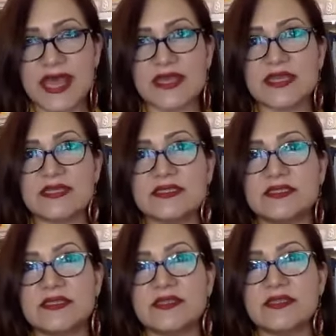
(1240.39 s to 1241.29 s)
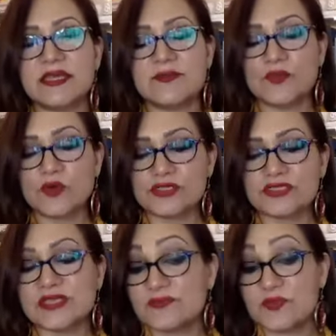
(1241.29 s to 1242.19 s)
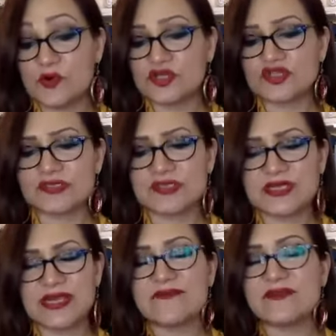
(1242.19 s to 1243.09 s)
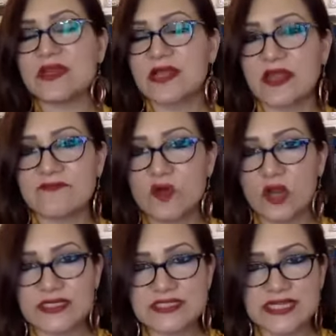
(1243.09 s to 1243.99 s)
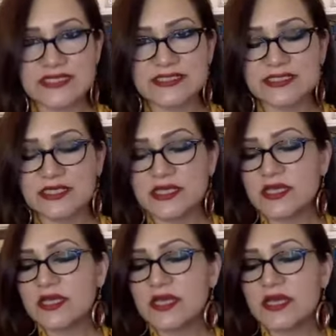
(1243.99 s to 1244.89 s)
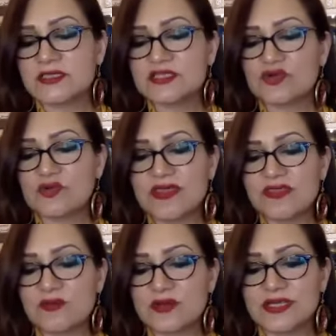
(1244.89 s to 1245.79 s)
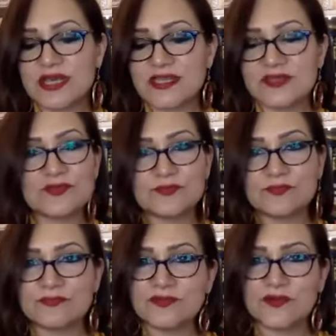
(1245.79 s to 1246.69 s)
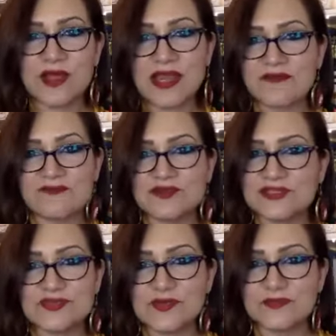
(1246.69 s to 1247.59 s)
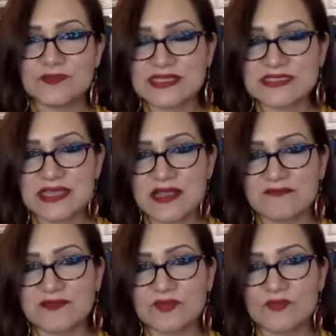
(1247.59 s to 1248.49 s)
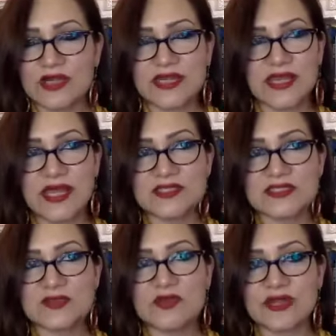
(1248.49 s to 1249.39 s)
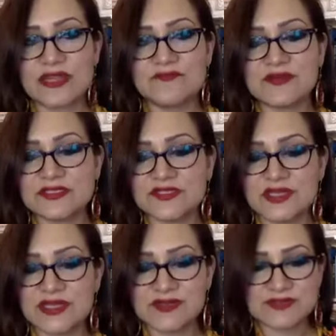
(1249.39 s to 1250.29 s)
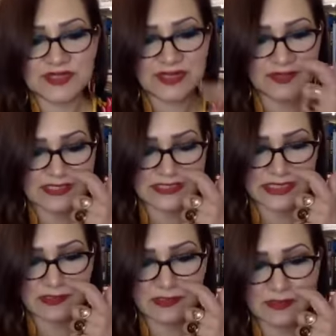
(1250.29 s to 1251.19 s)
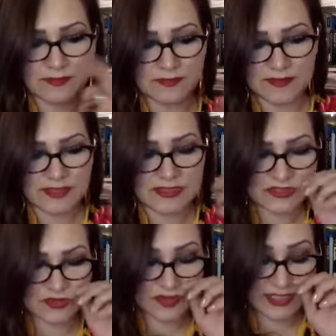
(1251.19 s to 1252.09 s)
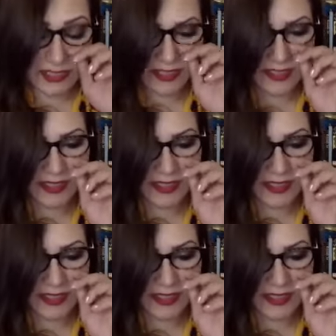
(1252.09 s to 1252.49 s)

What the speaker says: And the books also didn't have that kind of content. So I thought, yaar, ye to, you know, I'll have to just do it myself. And one day I just got really frustrated. I was reading my son a story.